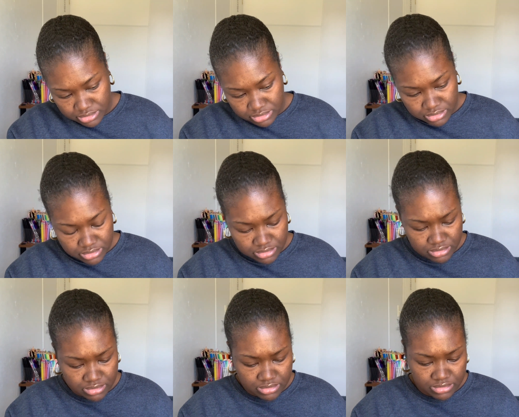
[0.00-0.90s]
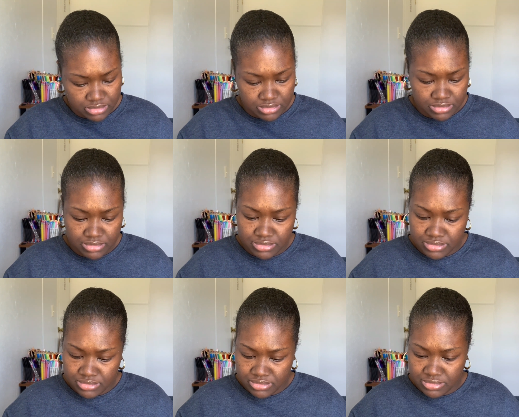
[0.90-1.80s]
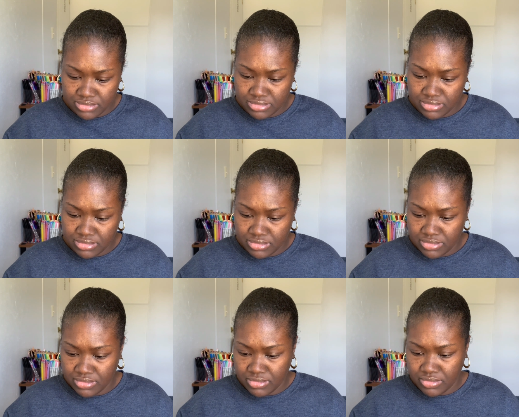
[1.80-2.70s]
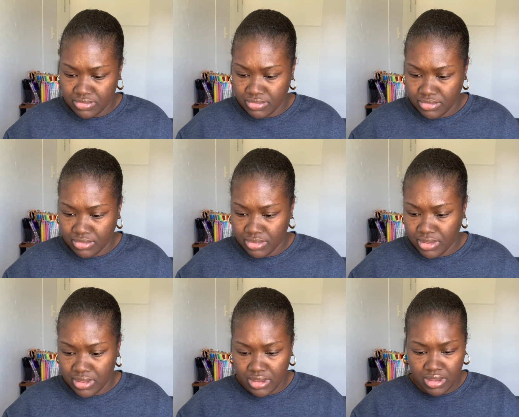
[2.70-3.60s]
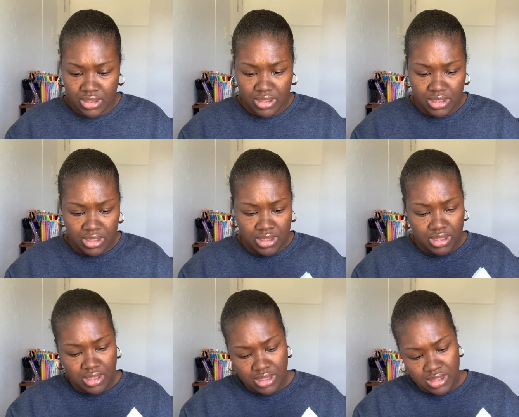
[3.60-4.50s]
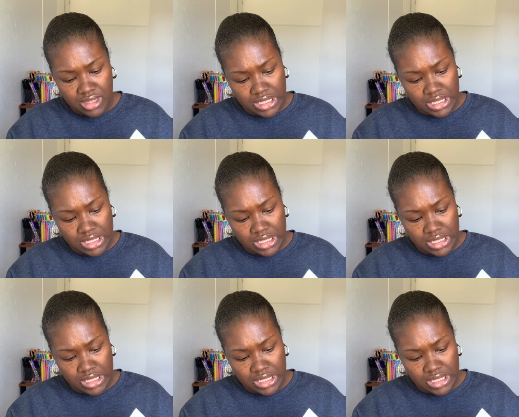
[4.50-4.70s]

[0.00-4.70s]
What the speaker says: Nothing is said.